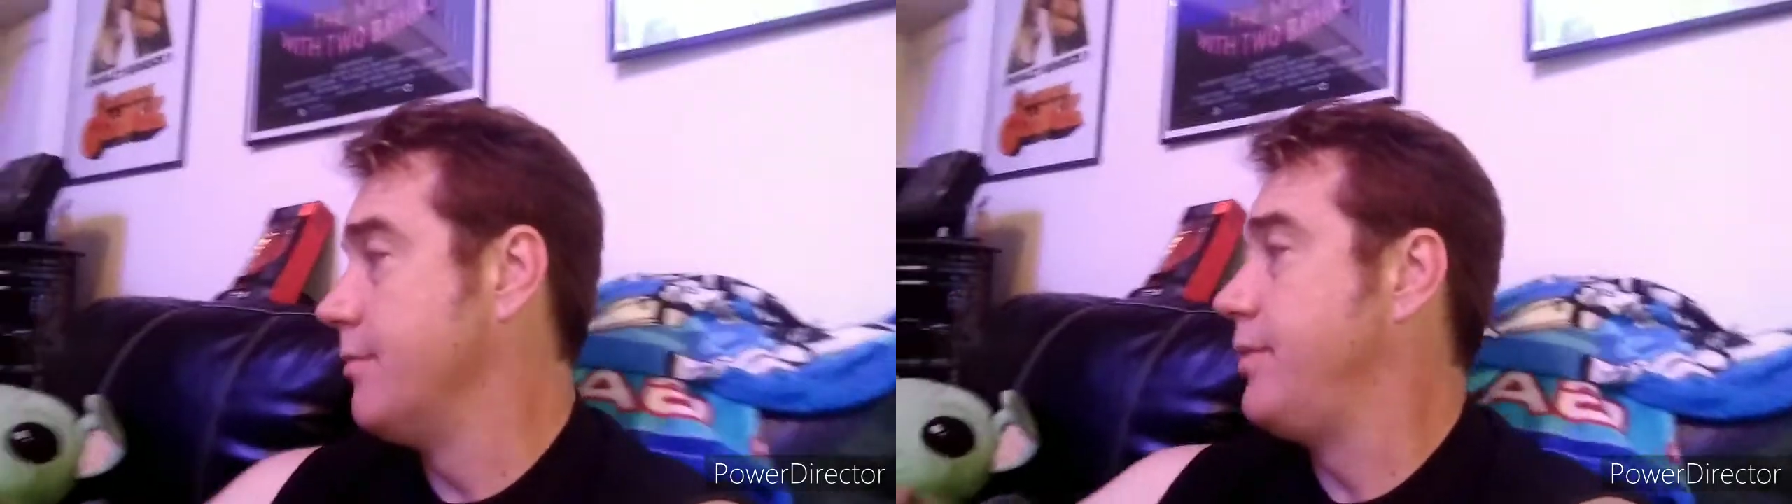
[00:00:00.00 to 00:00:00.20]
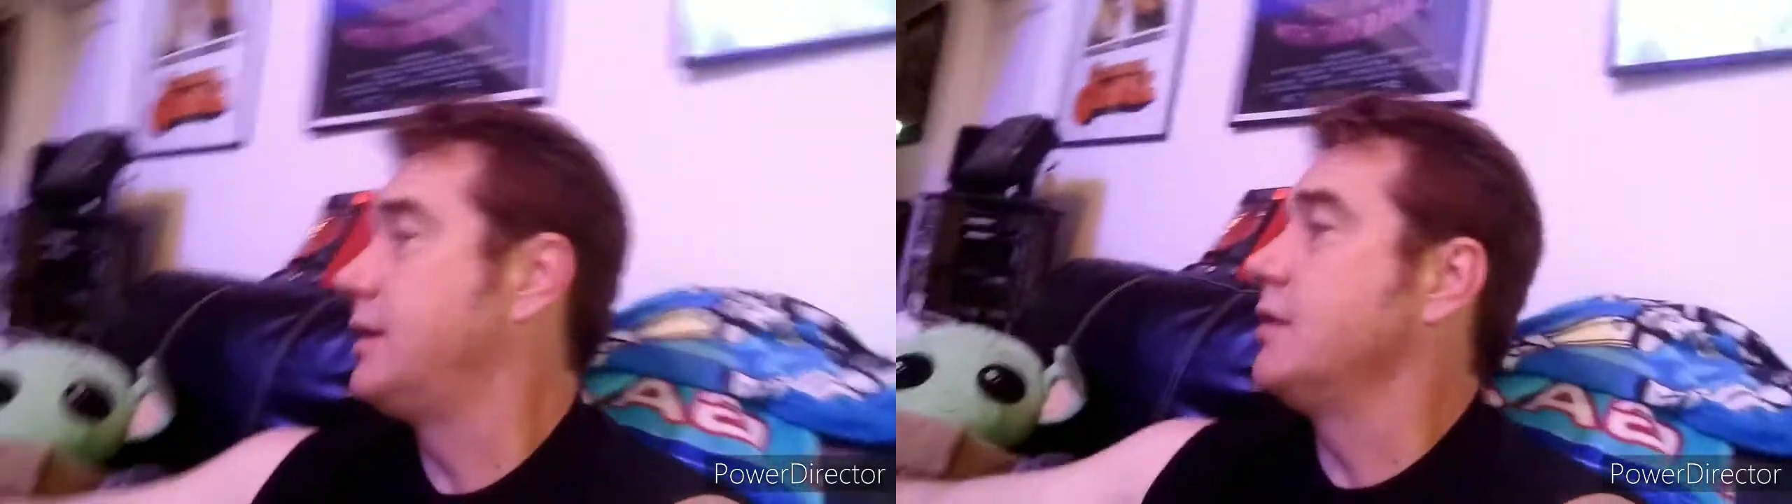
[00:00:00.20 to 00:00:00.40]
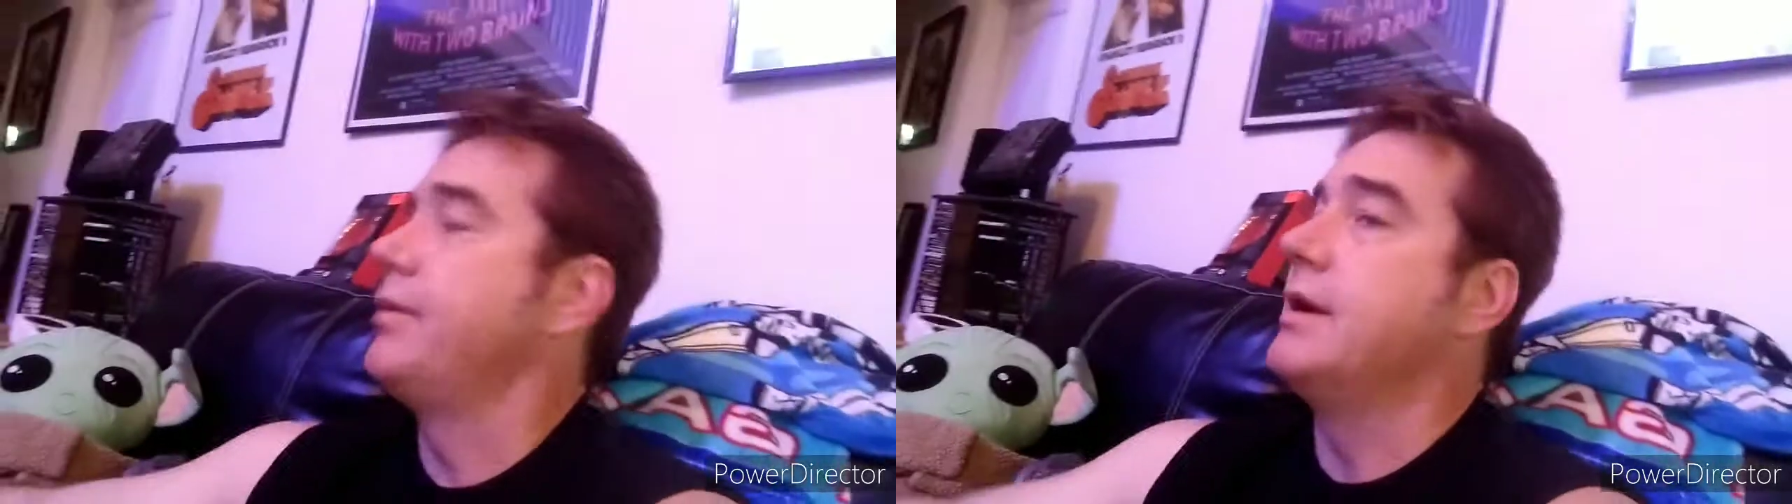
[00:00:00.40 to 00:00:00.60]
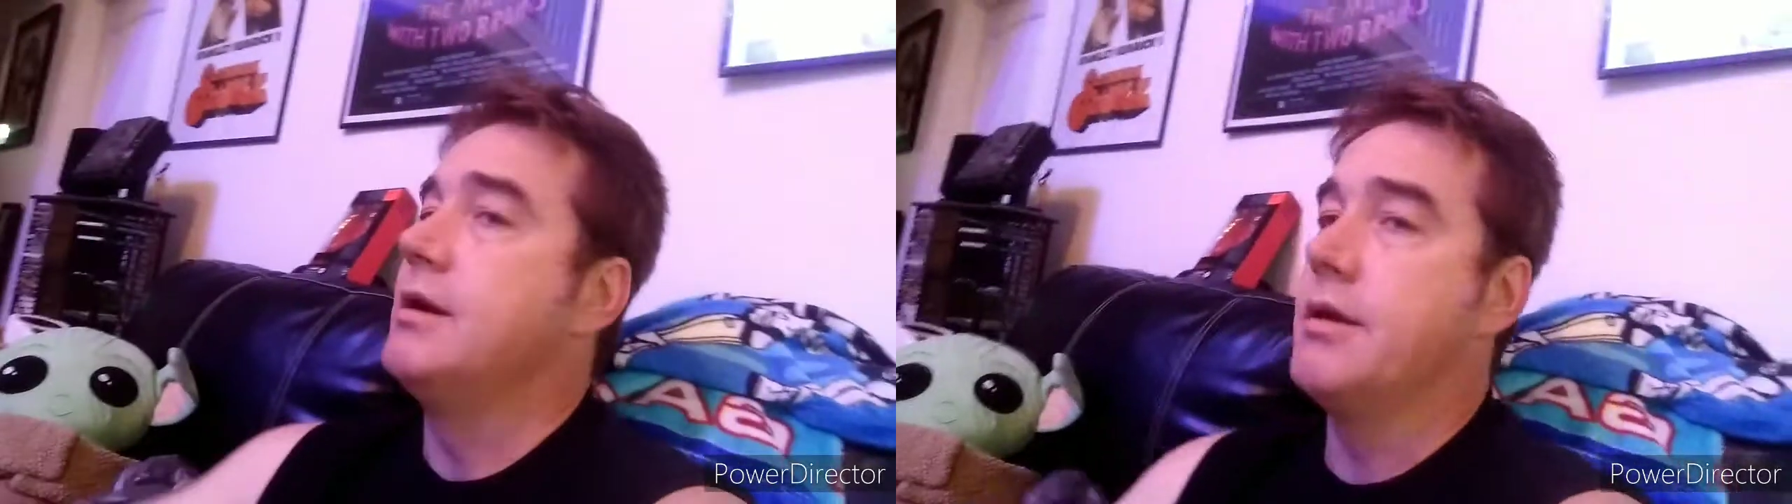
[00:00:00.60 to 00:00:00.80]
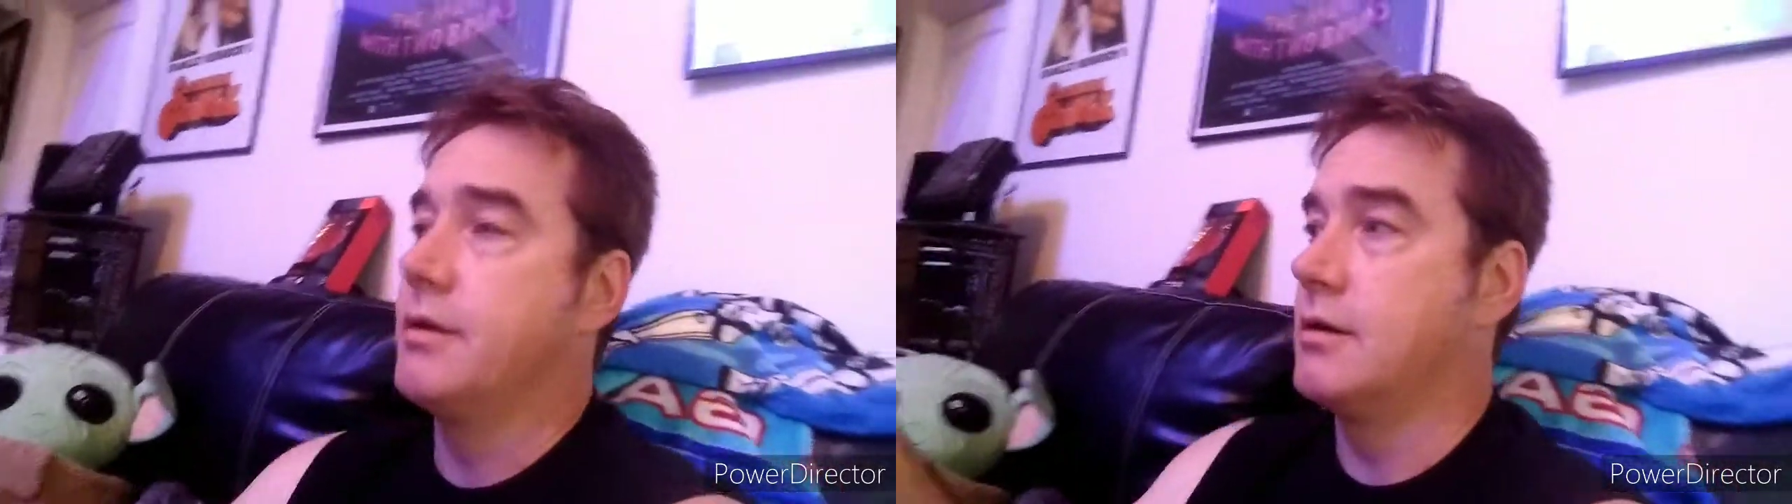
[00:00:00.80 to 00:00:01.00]
Picked up
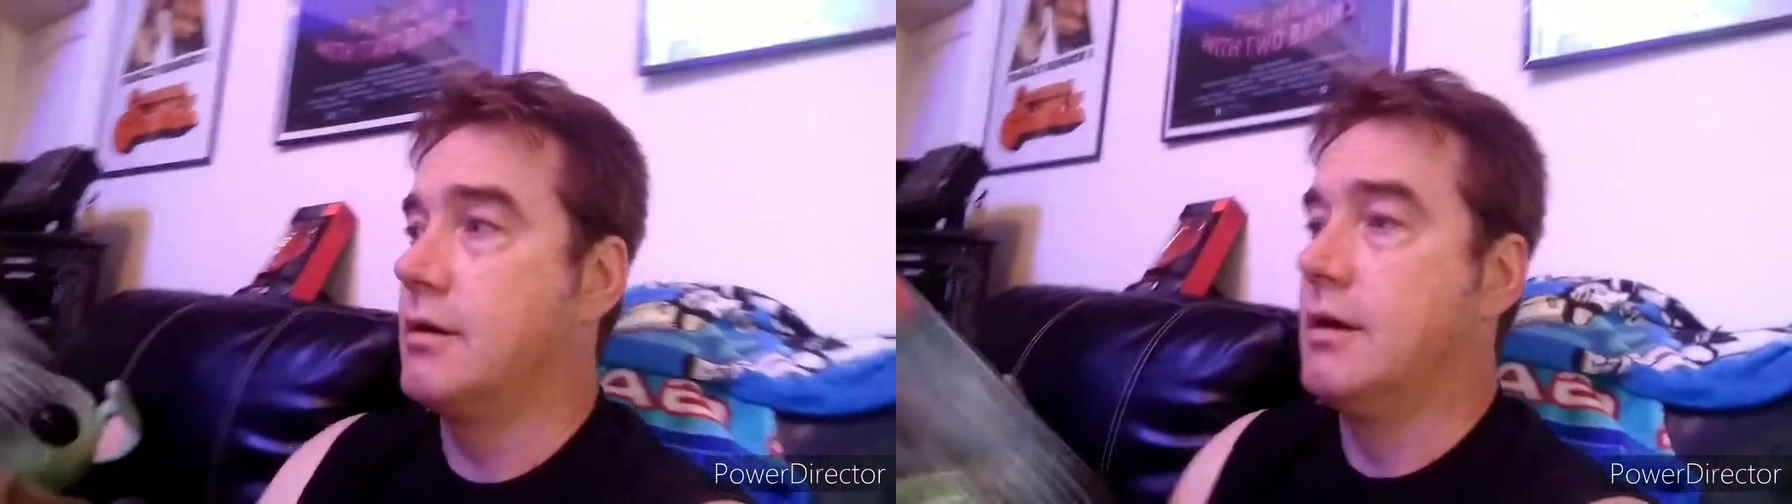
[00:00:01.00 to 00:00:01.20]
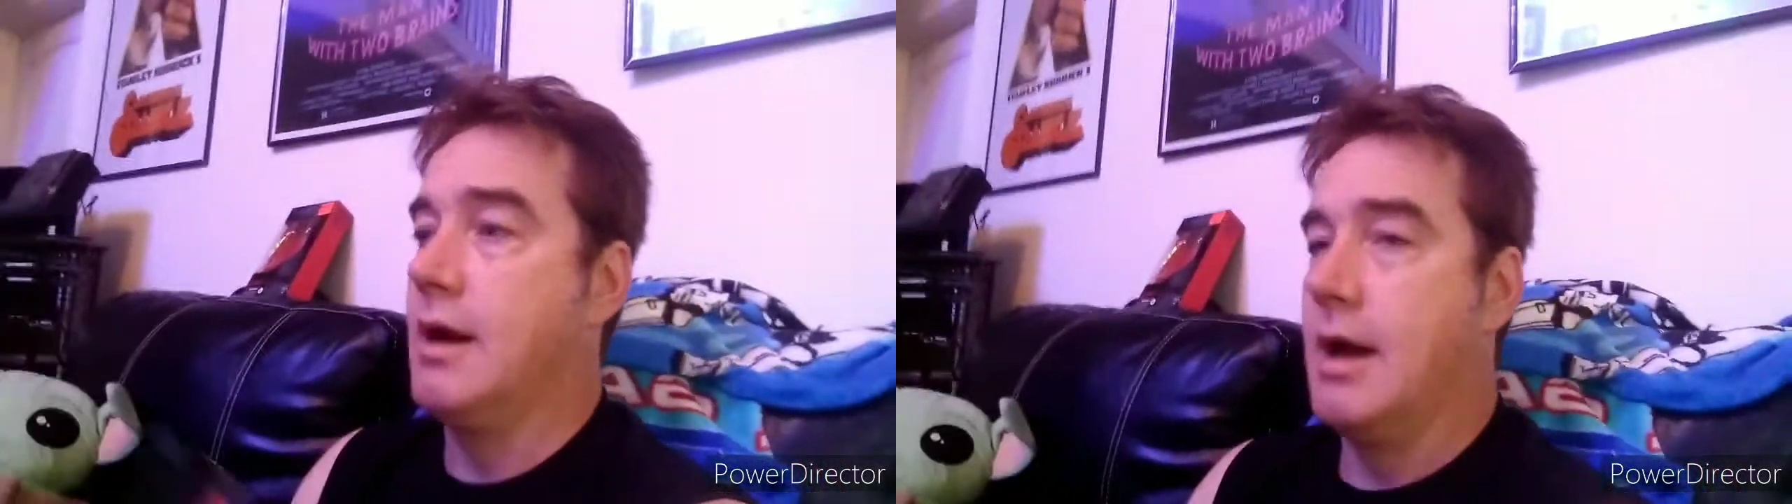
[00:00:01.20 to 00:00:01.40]
another